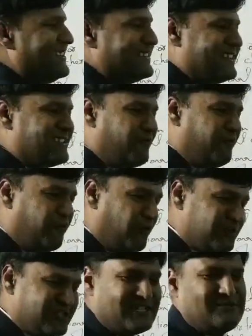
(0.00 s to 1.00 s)
then the
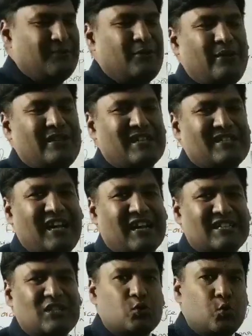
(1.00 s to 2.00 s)
forces between the
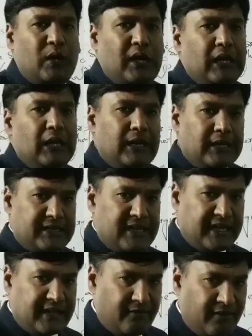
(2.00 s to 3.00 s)
charges will
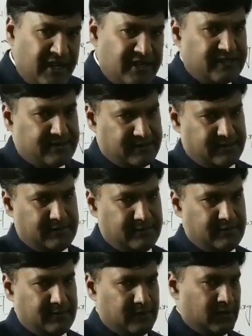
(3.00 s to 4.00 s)
decrease.
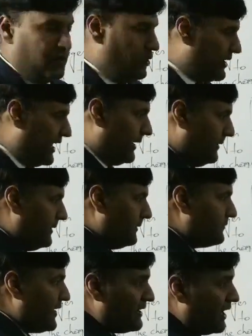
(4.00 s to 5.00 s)
Okay,
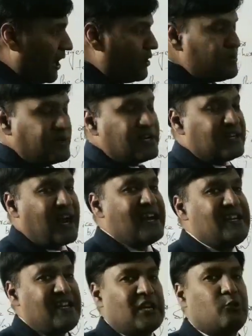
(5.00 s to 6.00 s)
then how you can
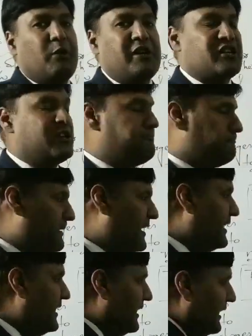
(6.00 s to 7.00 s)
write equation
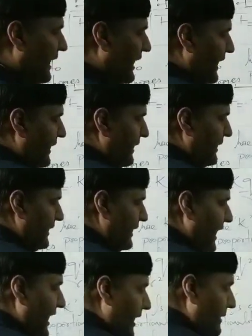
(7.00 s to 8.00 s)
B?
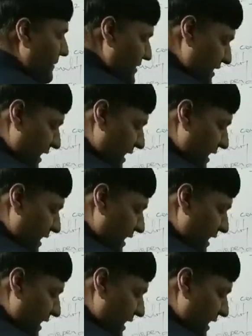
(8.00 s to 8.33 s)
I must